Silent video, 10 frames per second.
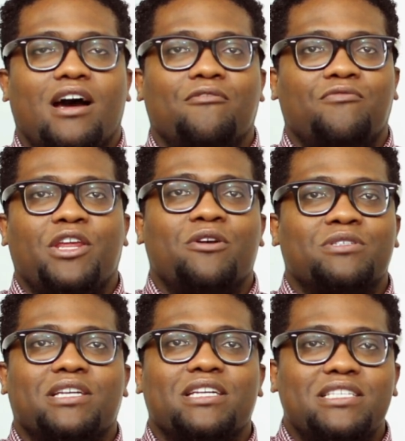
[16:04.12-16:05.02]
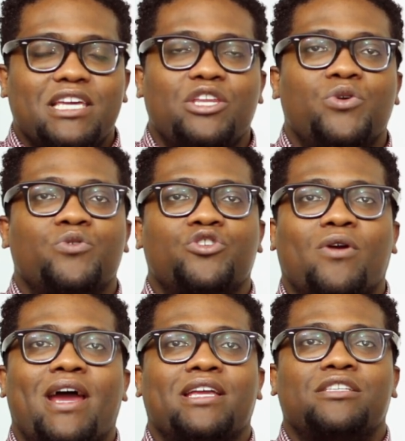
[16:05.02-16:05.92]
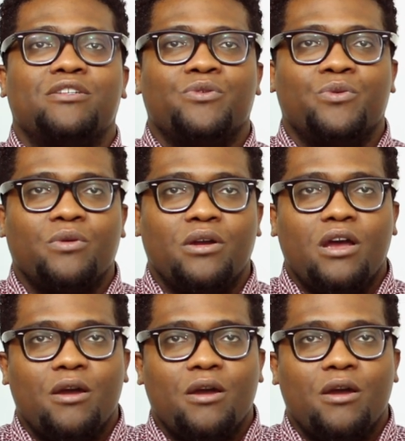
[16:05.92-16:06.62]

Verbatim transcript: videos and continue trying to